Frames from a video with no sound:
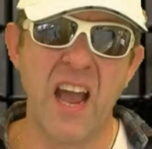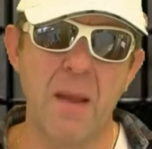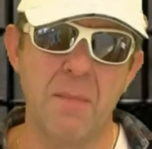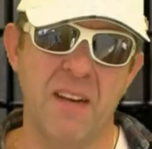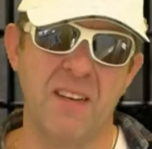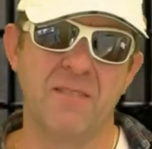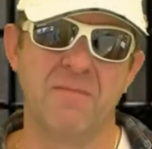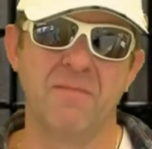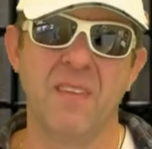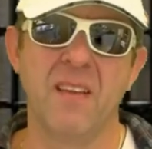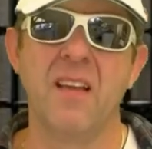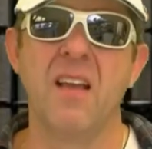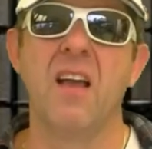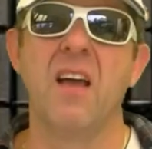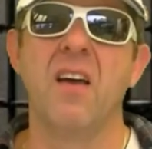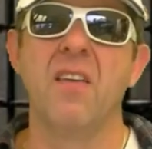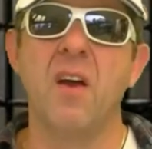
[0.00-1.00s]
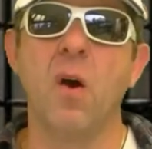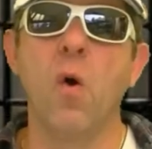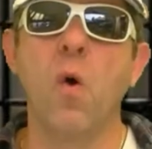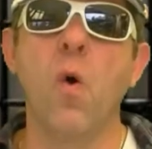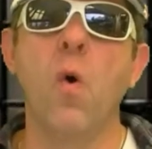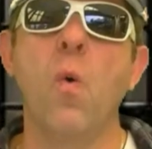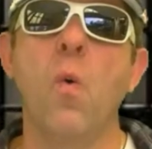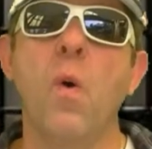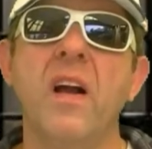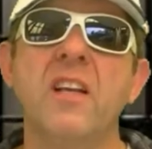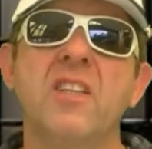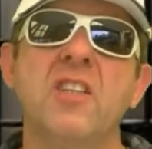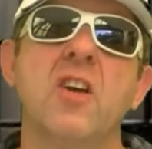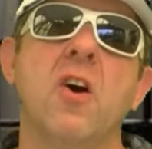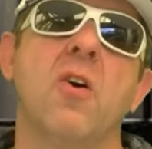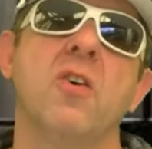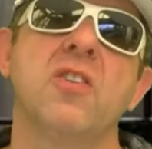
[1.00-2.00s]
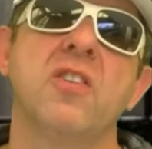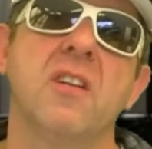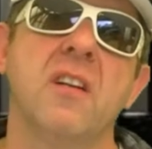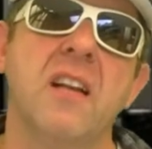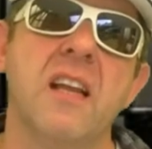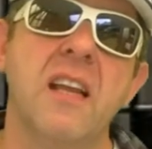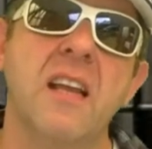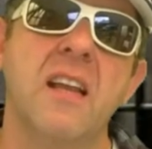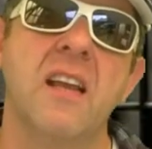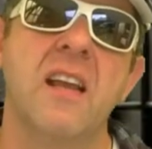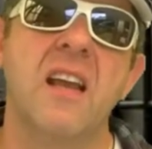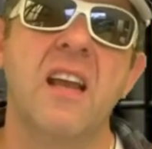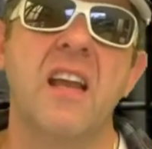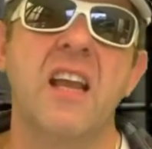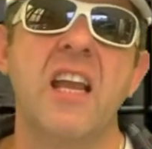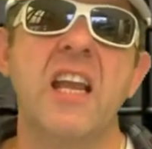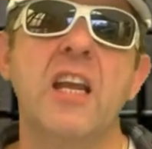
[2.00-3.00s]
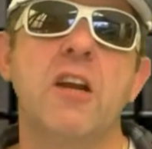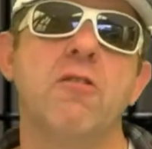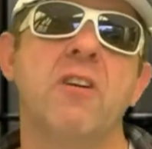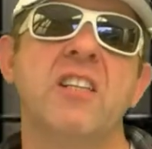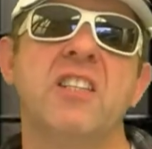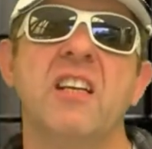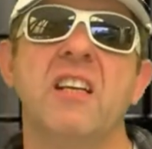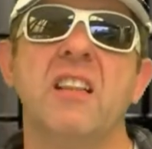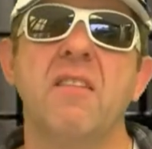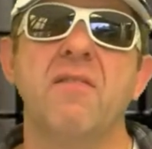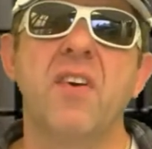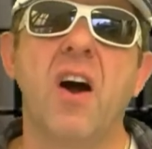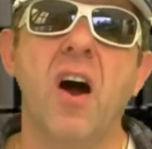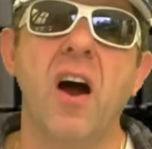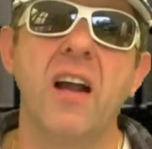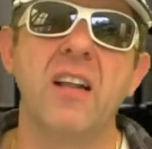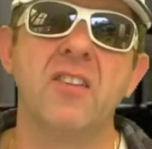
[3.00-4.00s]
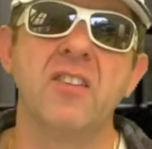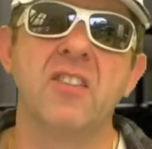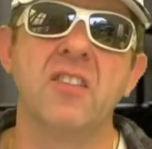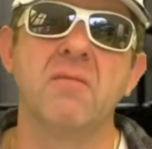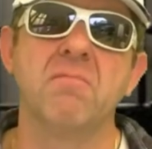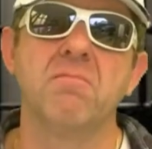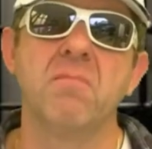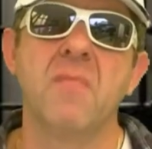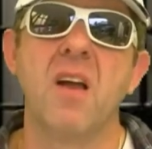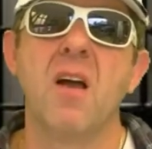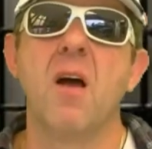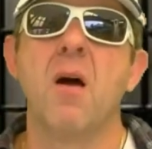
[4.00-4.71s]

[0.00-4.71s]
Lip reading: name it. They're always constantly increasing the fines,